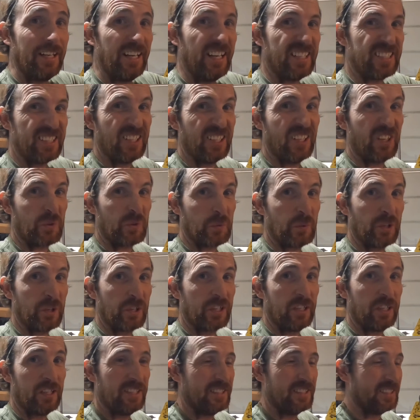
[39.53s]
It's a lot of
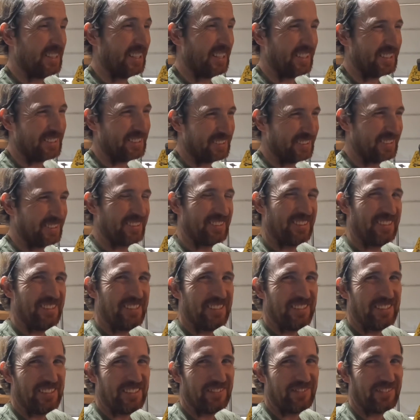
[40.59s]
work. It's like
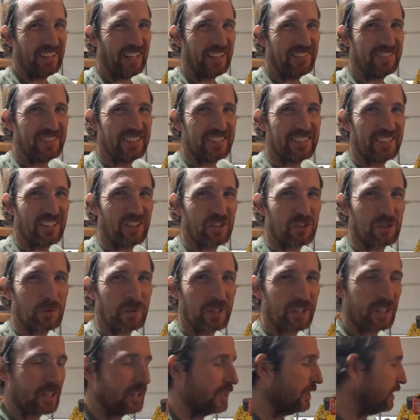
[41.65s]
5-6 hours of
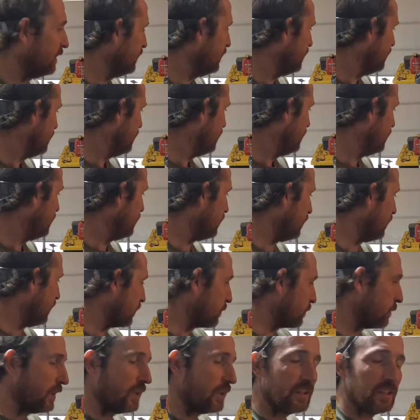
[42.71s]
work. A
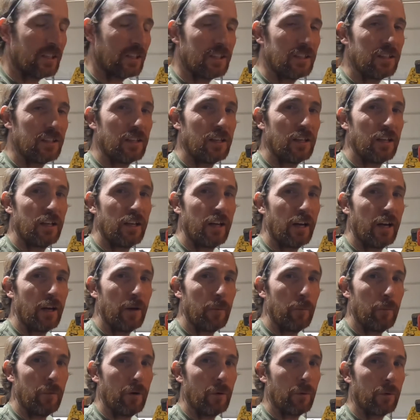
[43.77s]
lot of welding,
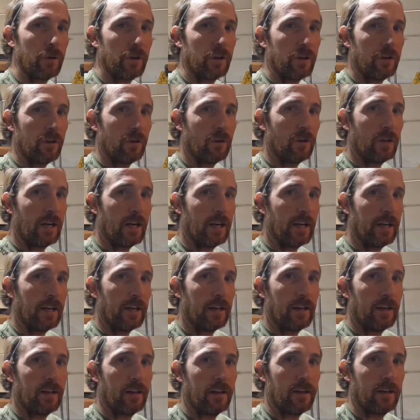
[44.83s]
but we're going to go
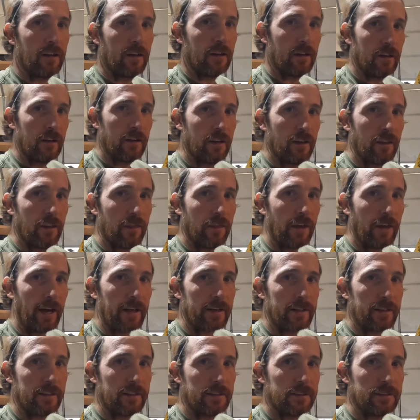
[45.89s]
like
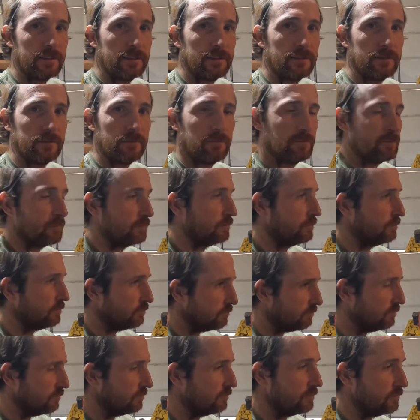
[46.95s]
that.
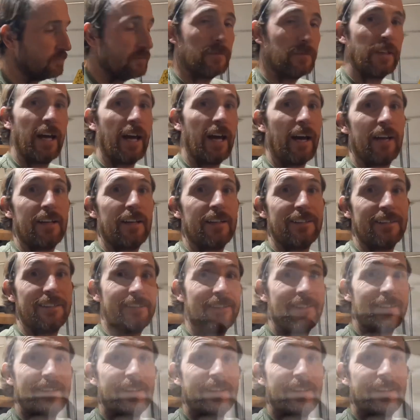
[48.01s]
That. All right,